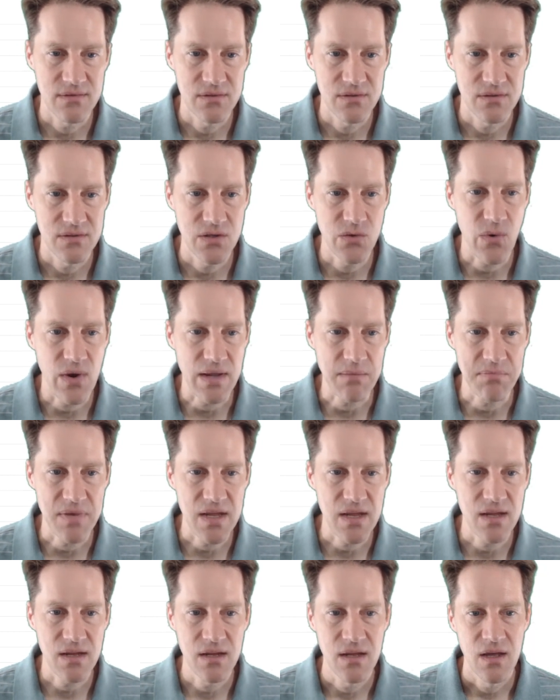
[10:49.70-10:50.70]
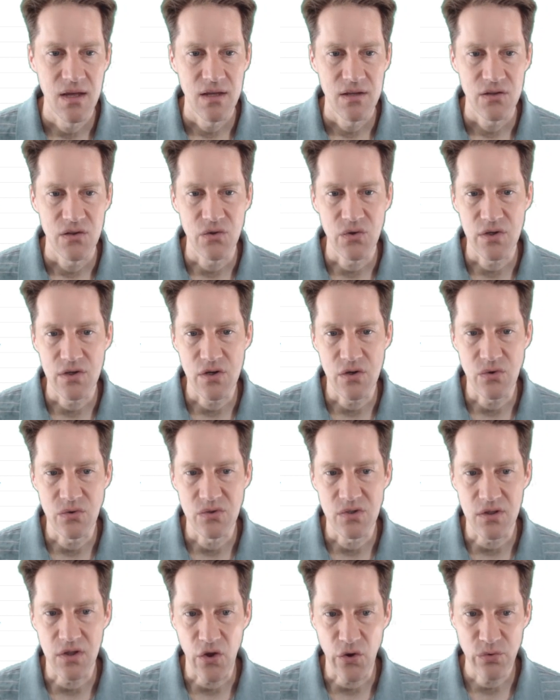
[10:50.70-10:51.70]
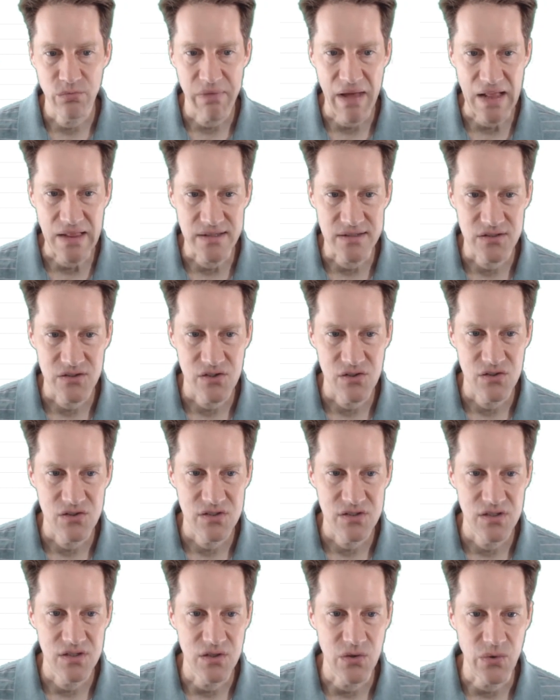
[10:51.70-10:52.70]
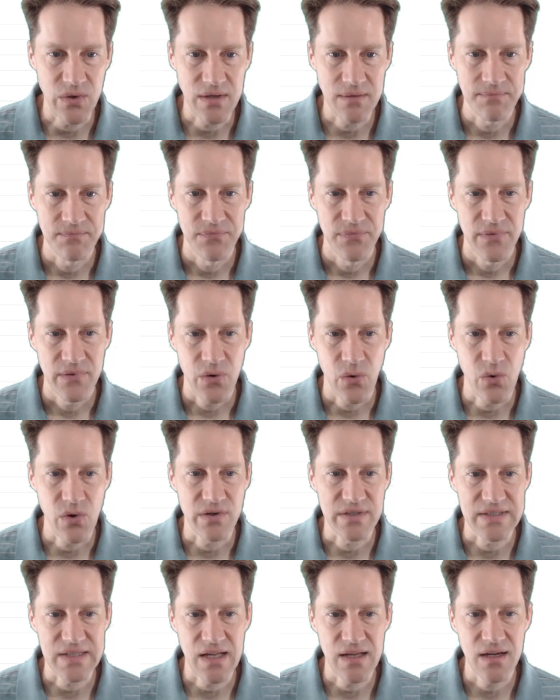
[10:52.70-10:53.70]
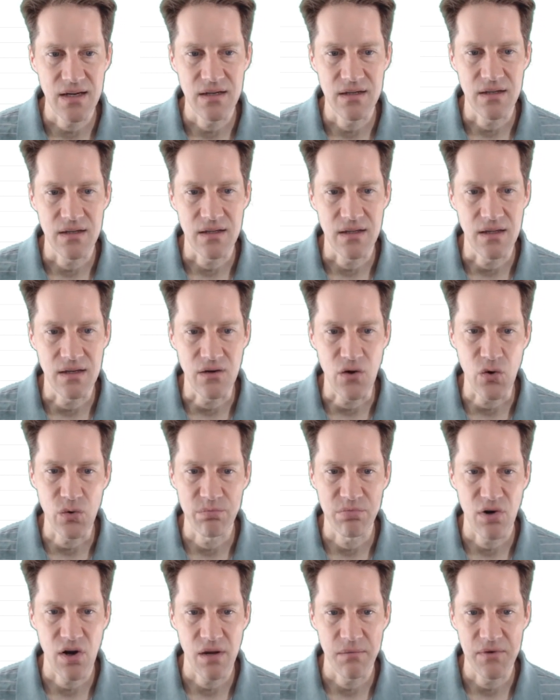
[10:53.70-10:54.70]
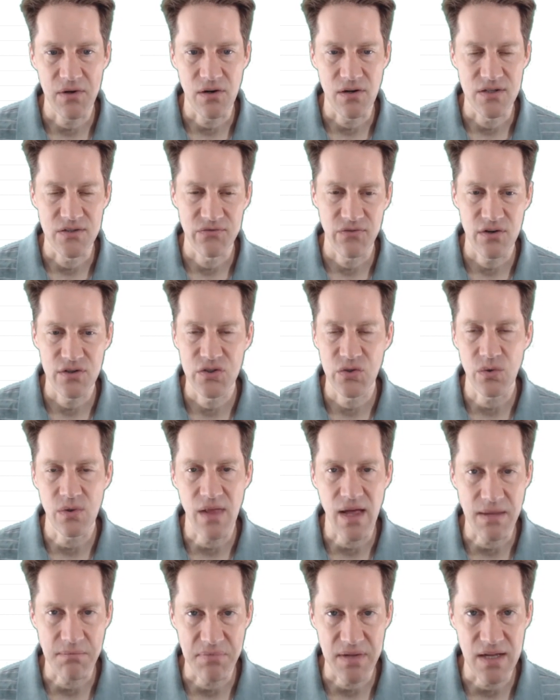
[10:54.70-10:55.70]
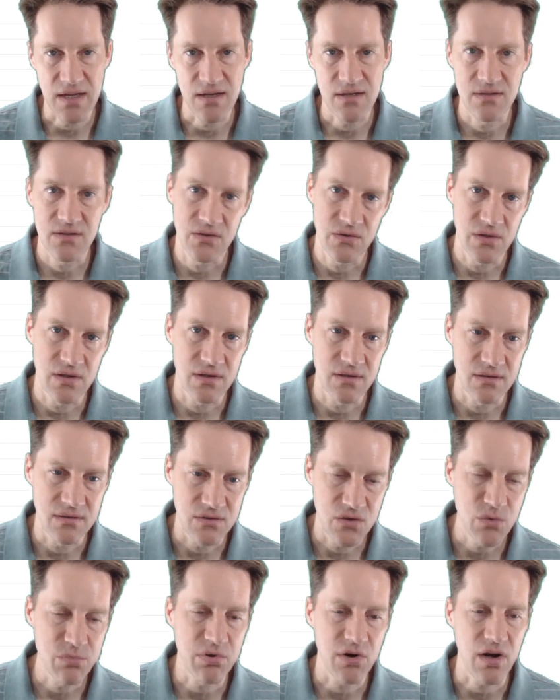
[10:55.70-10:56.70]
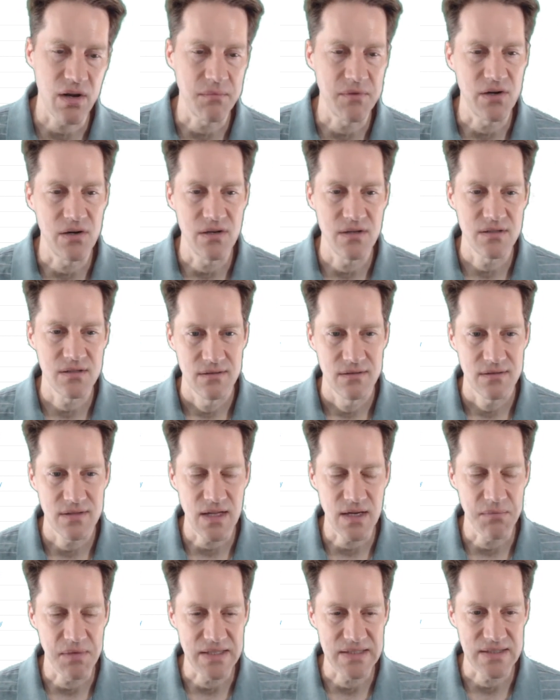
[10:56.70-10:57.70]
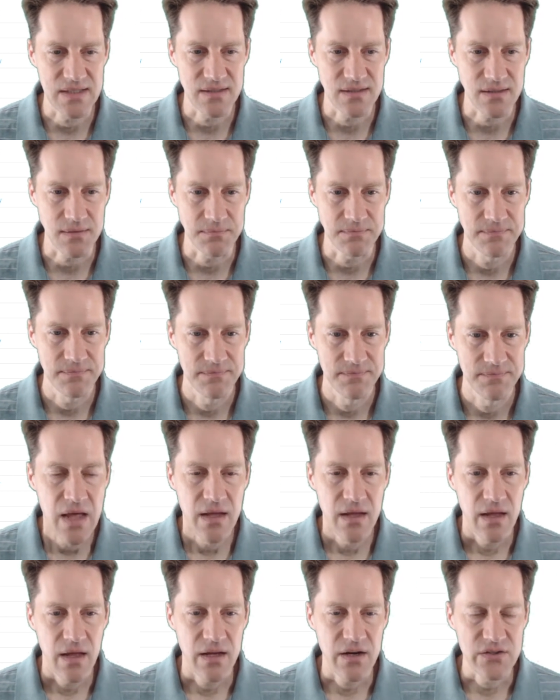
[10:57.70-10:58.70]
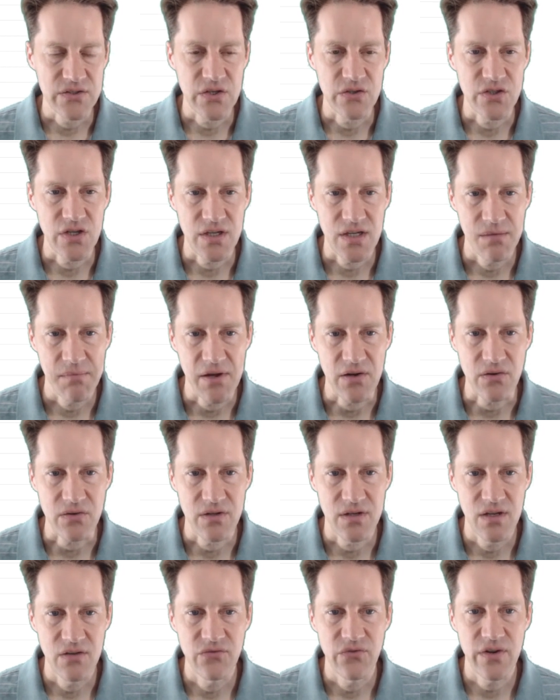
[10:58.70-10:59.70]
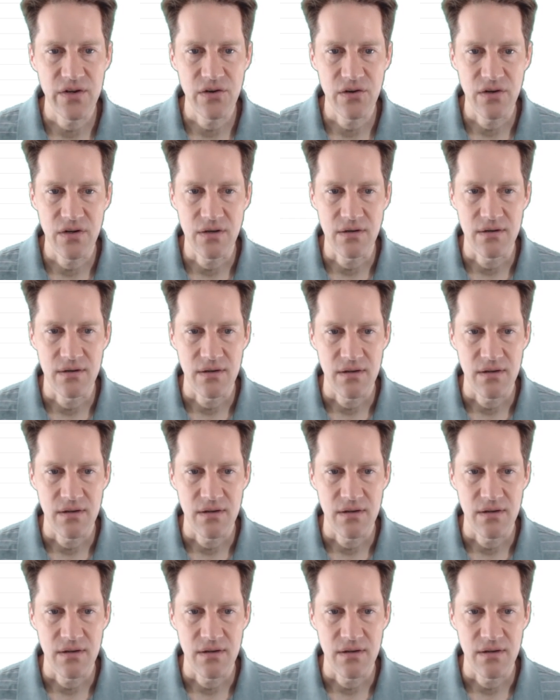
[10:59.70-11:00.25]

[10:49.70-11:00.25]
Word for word: new IP. You could use load balancers to do it, or assigning an old primary's virtual IP to the new primary's database system. And also talking about configuring